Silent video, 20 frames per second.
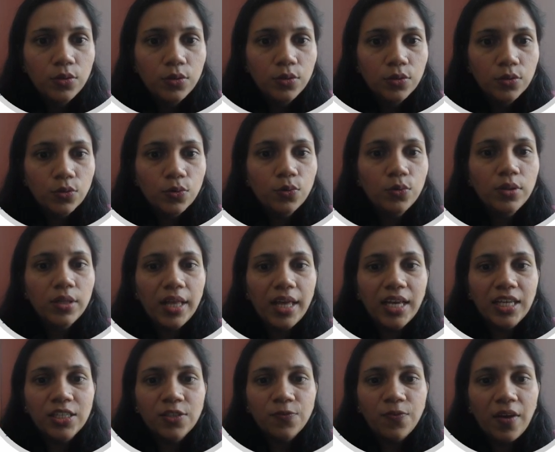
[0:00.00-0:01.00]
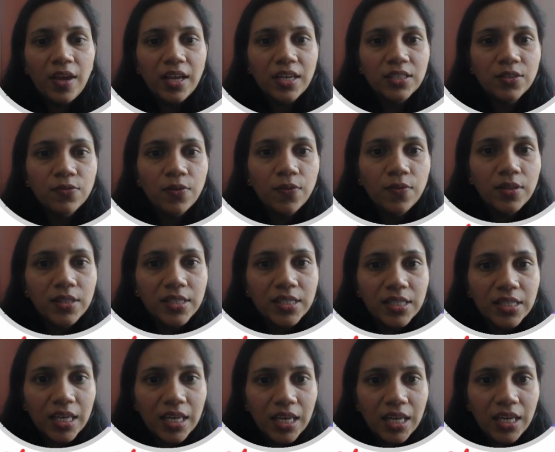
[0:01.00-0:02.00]
So next phase we will
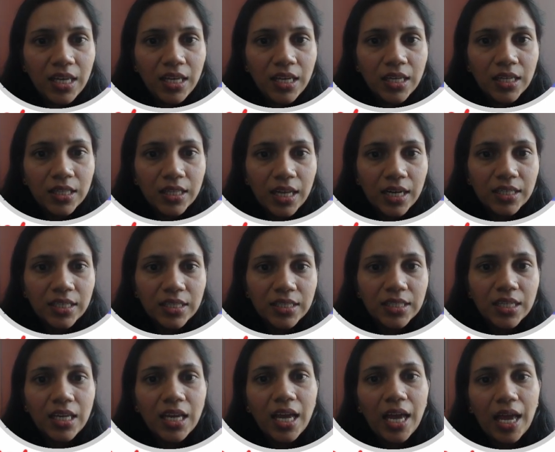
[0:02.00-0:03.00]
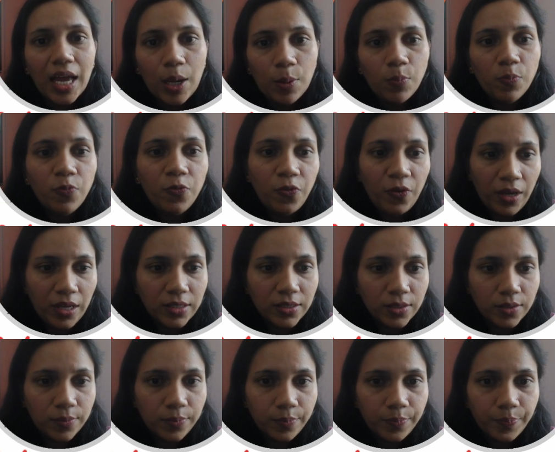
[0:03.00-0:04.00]
see, that is the M
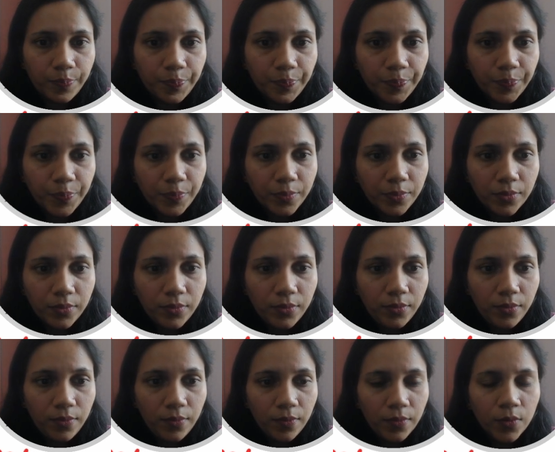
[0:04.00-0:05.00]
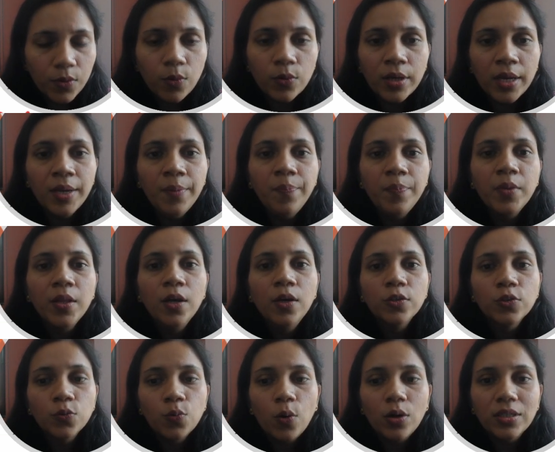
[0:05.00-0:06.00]
phase. Okay.
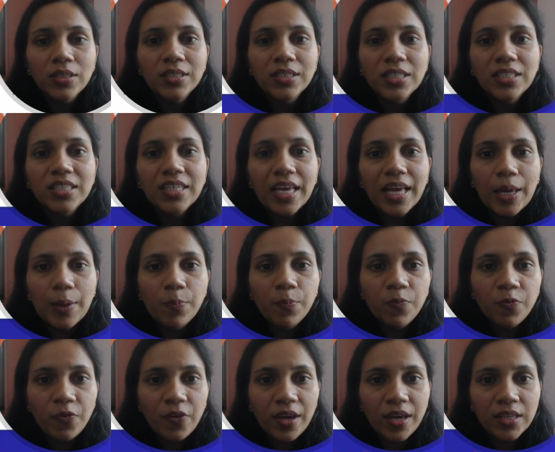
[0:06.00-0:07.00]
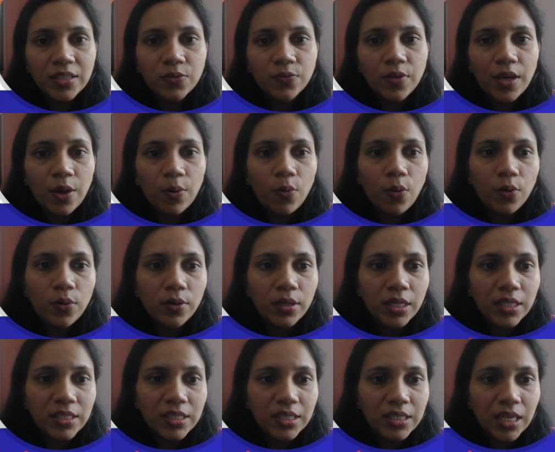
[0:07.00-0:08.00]
So what is this M phase? We have
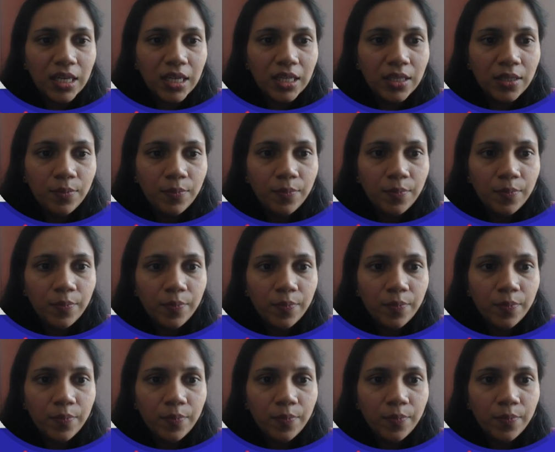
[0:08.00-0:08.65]
already seen.